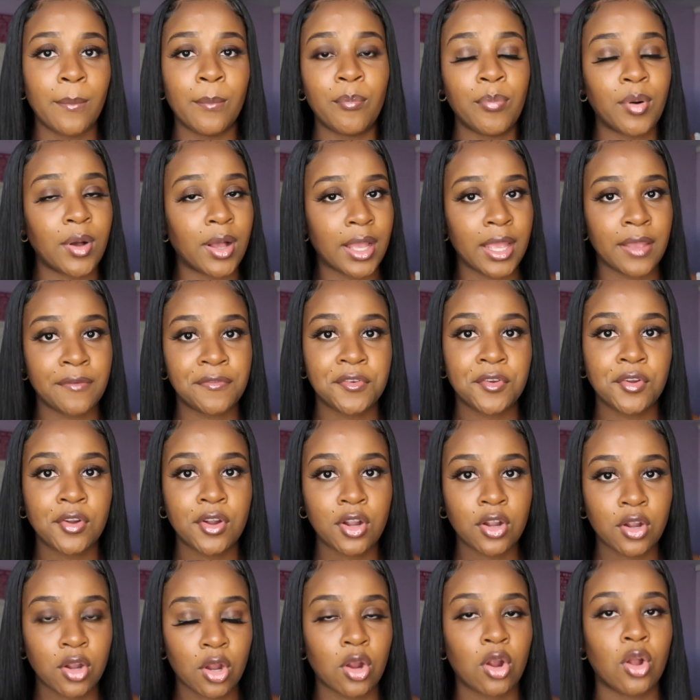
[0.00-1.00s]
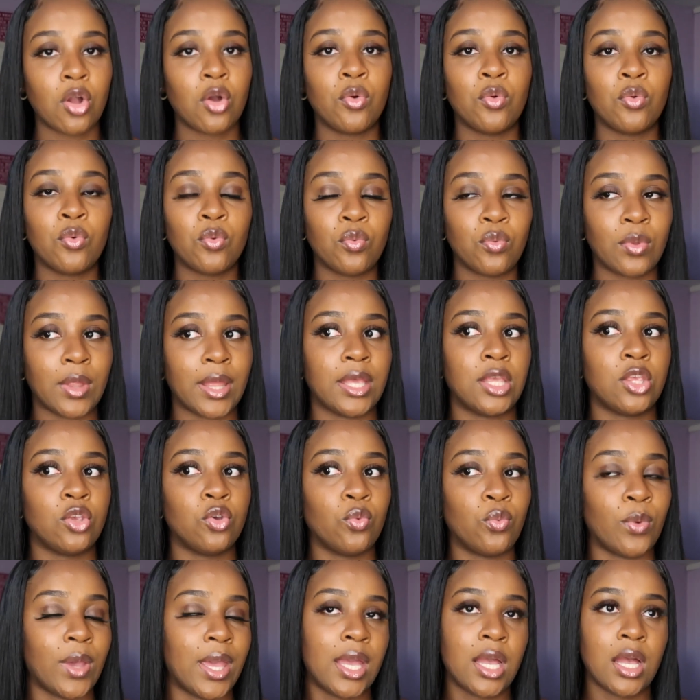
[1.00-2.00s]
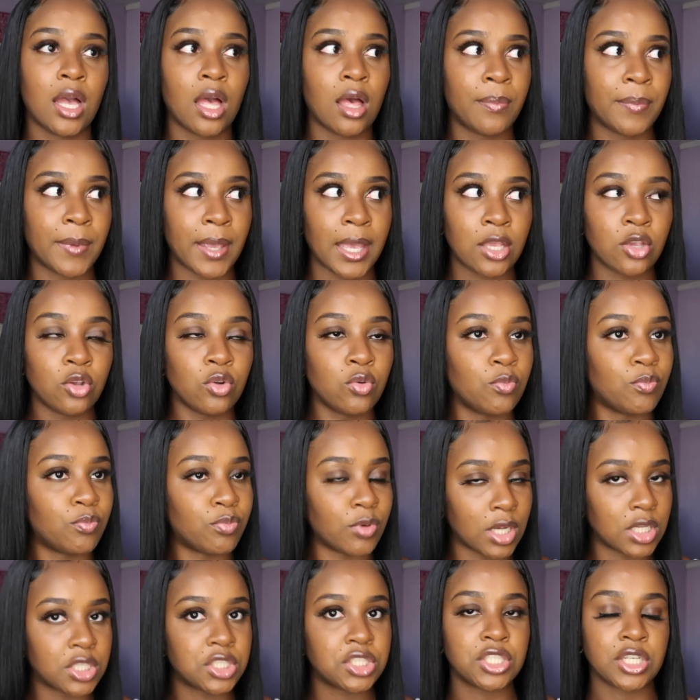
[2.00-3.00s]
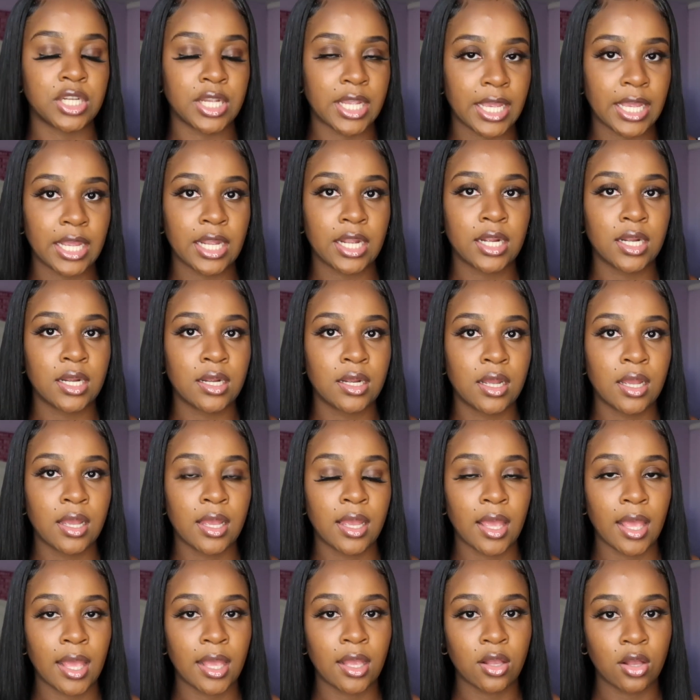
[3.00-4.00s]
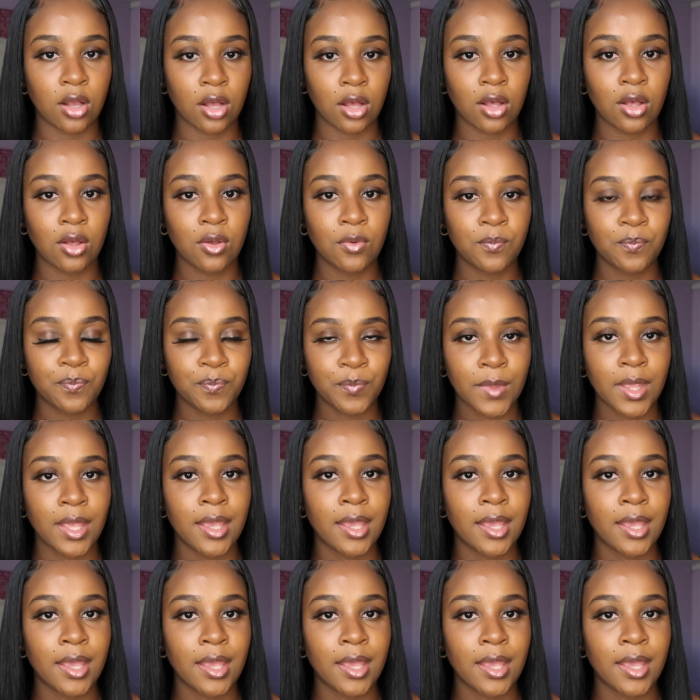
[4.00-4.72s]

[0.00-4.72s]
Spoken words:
But if you're a girl who, like, you wake up and you brush your hair and go,